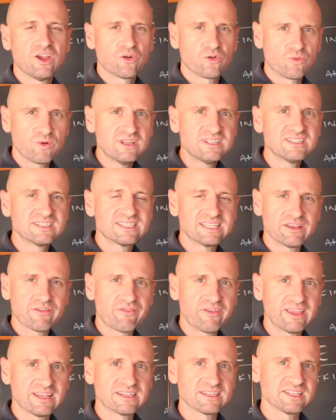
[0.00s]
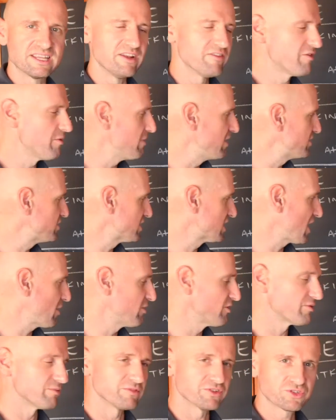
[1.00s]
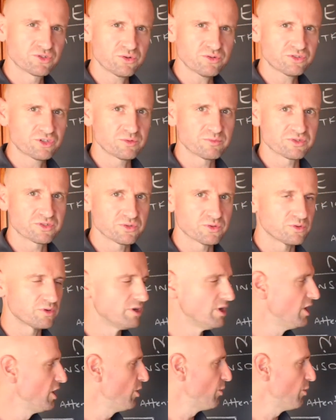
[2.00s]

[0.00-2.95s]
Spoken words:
recency effect is information coming from the short-term store